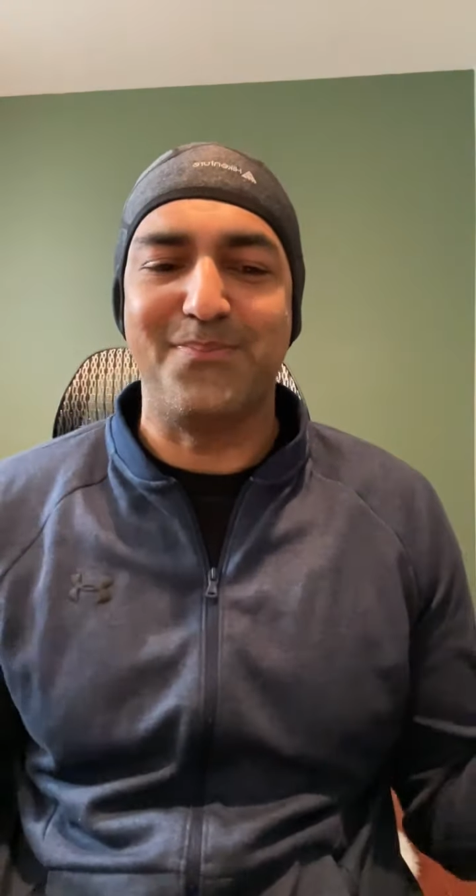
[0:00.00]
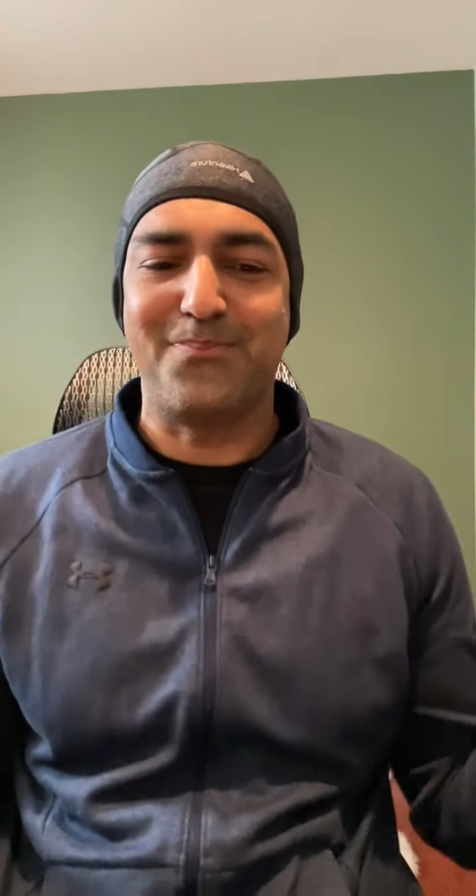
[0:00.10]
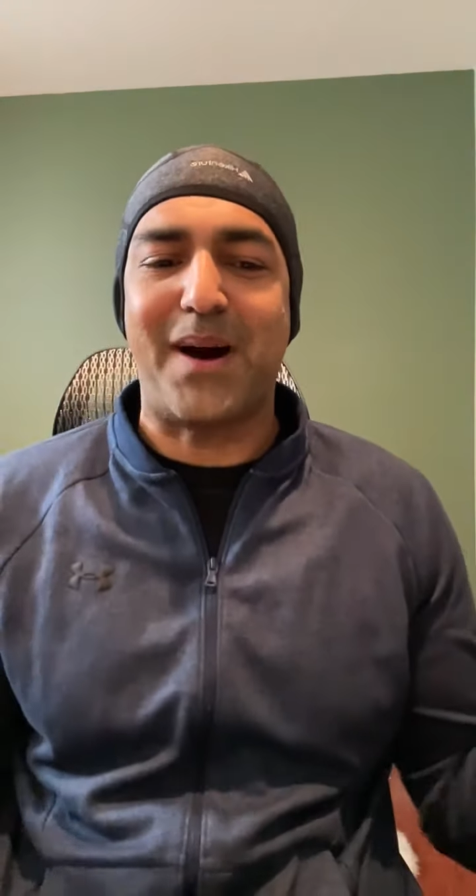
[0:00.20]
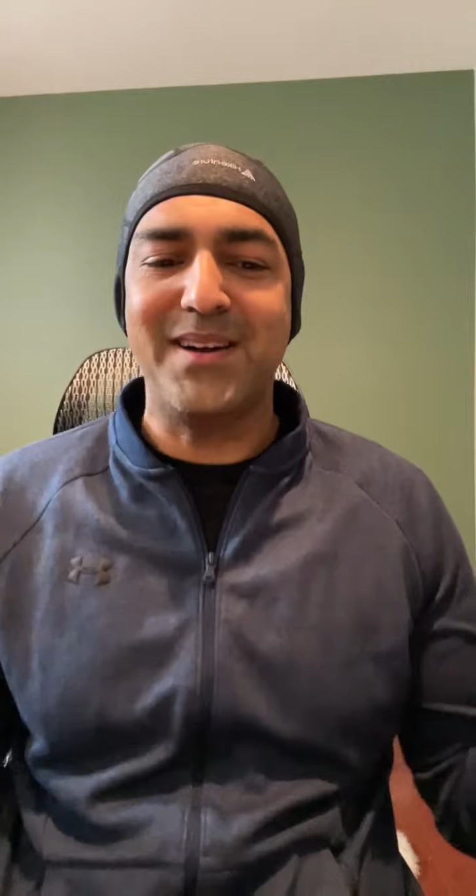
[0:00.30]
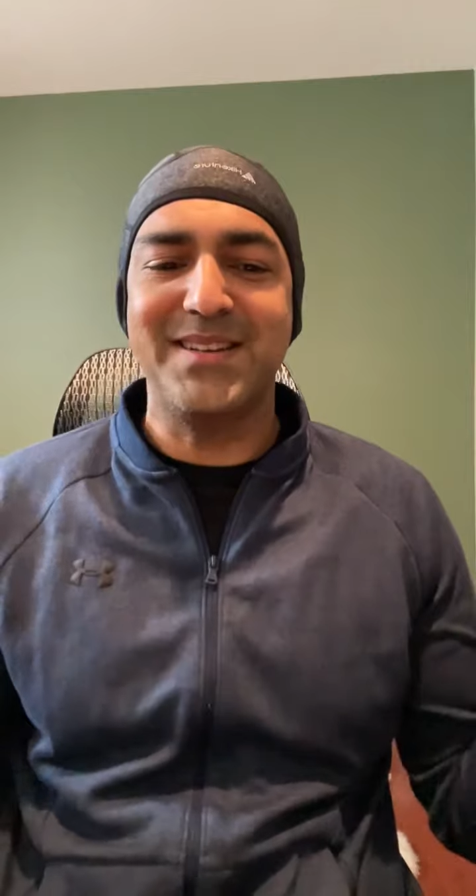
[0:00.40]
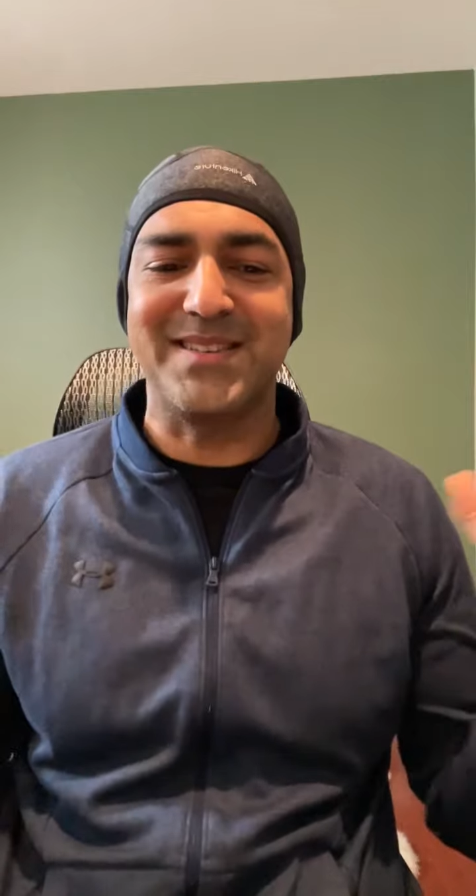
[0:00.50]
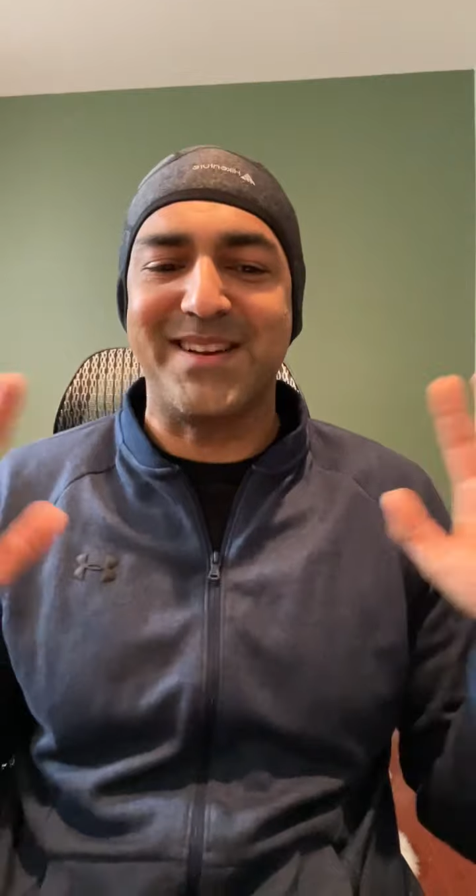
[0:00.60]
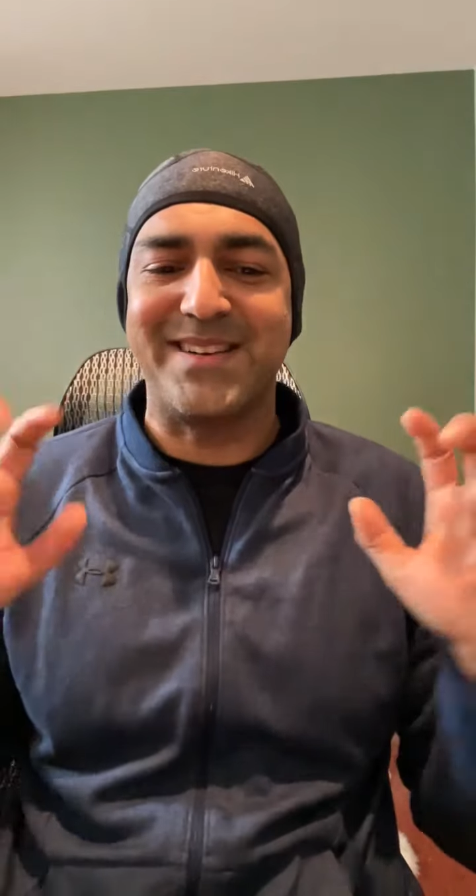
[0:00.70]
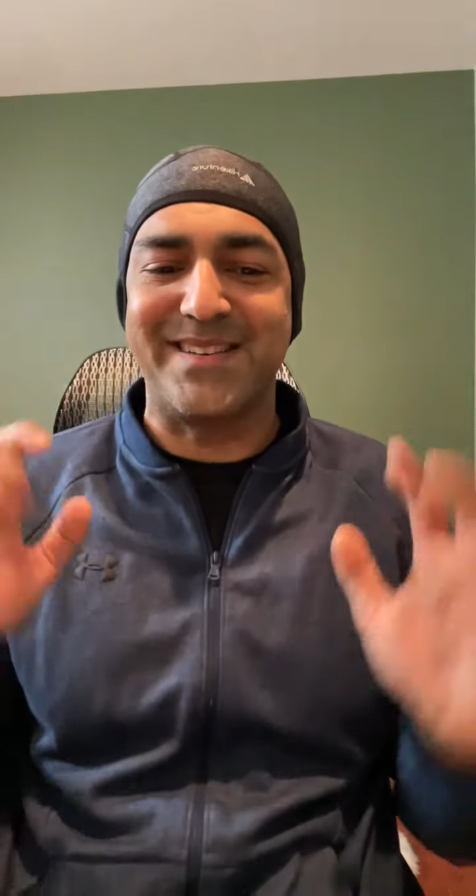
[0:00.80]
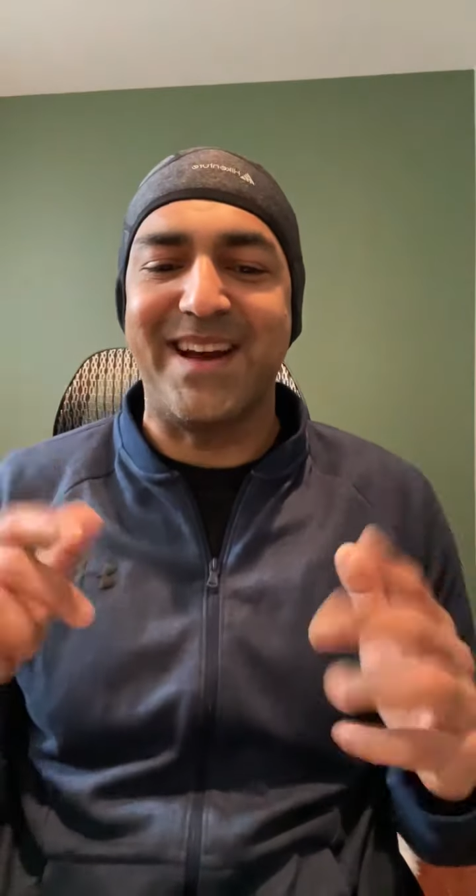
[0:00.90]
parties are
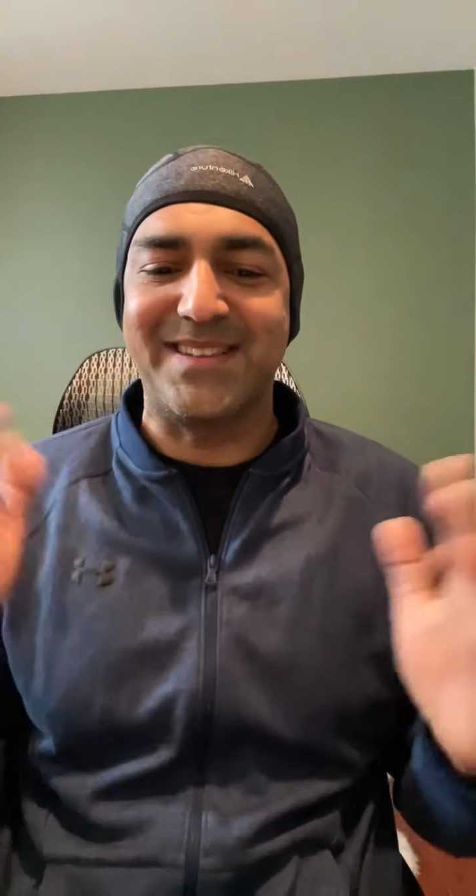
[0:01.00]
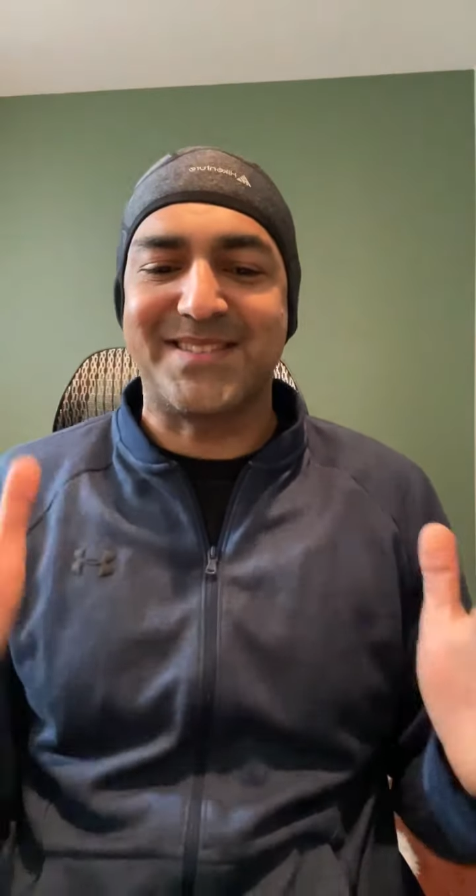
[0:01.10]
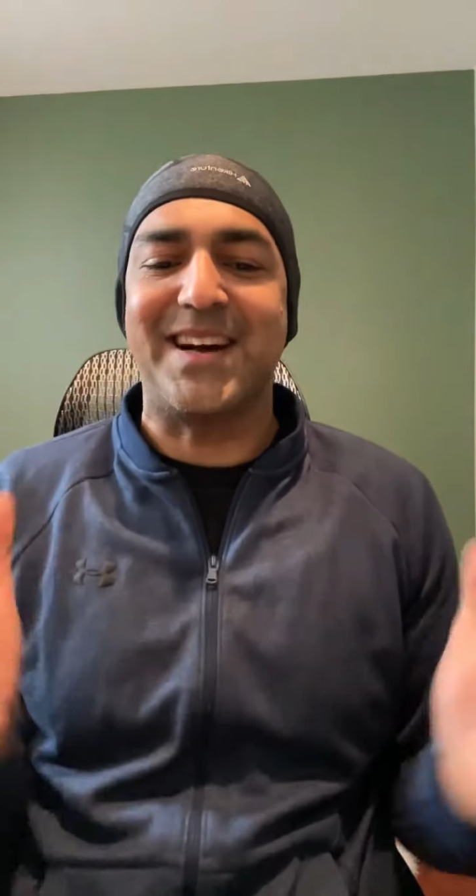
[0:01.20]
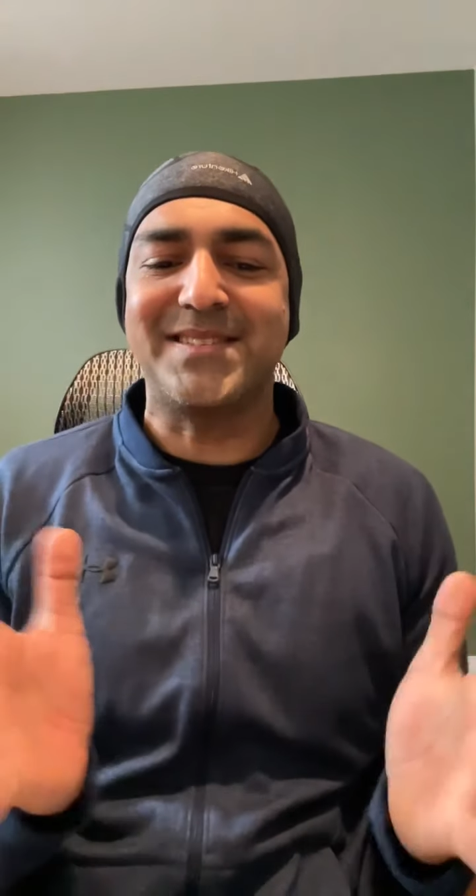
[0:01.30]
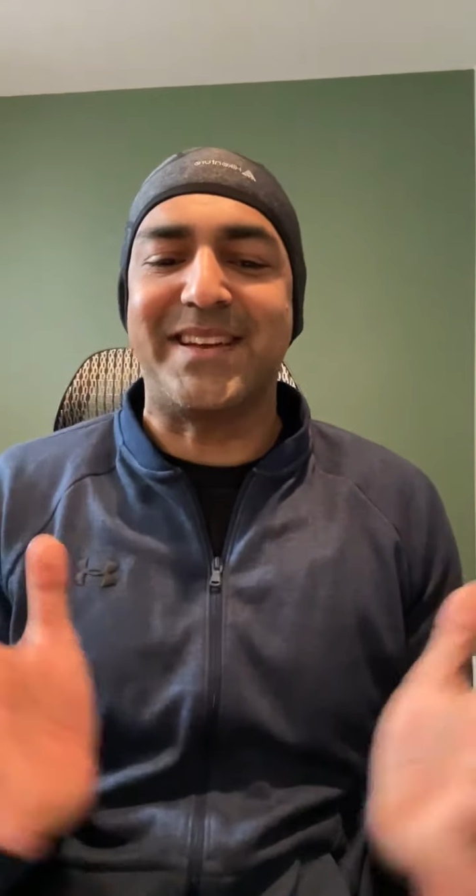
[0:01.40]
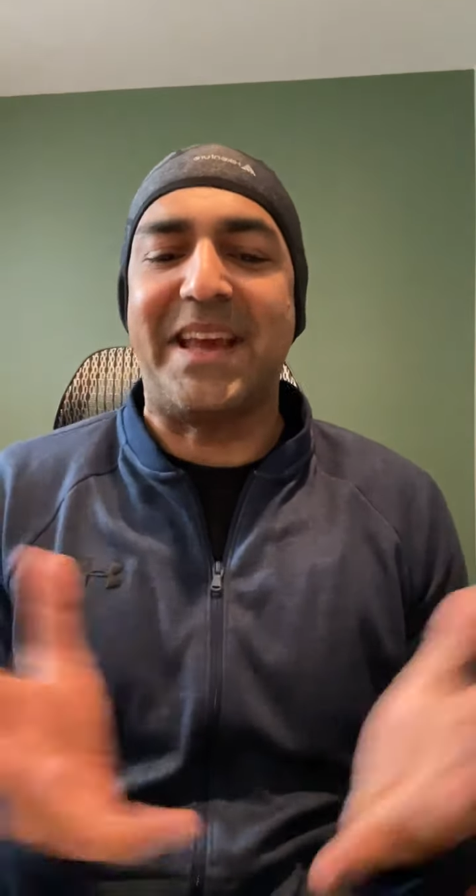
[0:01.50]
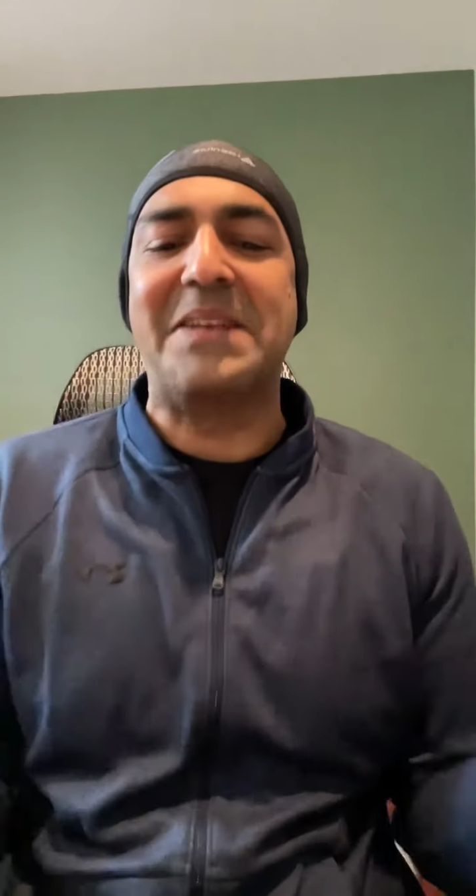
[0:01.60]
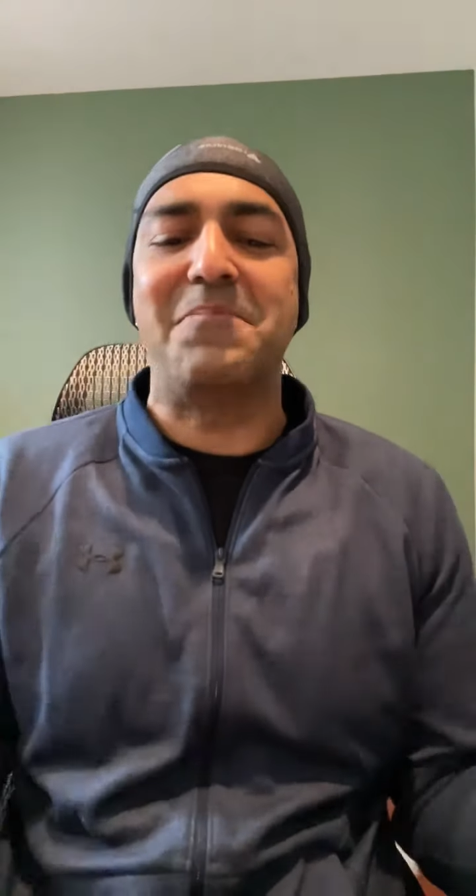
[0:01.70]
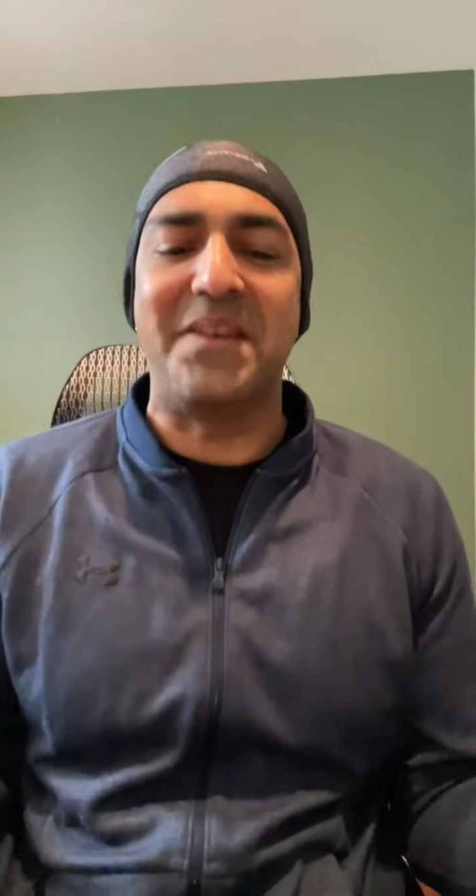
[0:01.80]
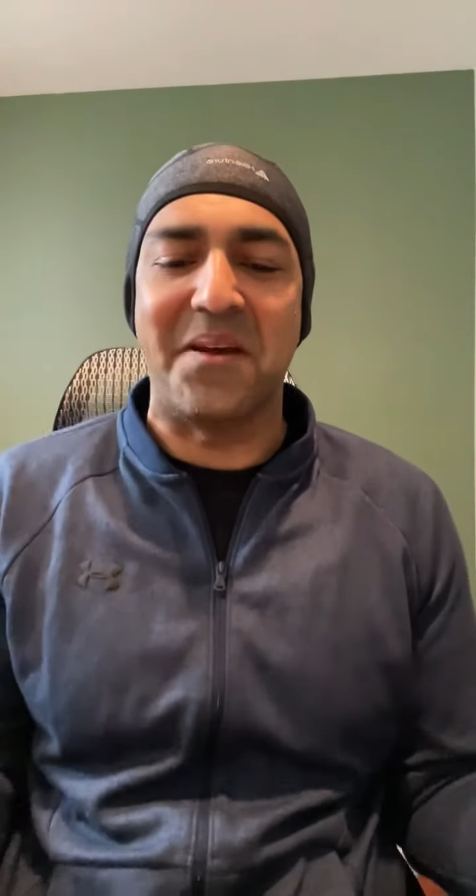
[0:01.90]
at night, starts at
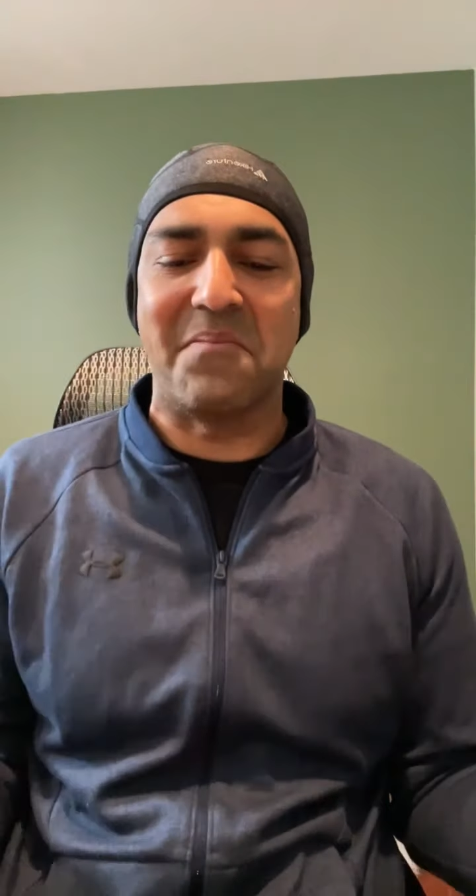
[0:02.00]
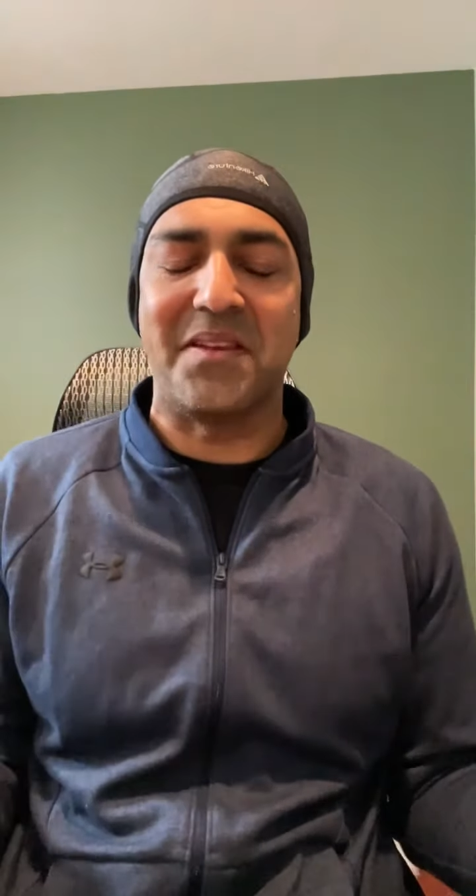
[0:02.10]
8 p.m.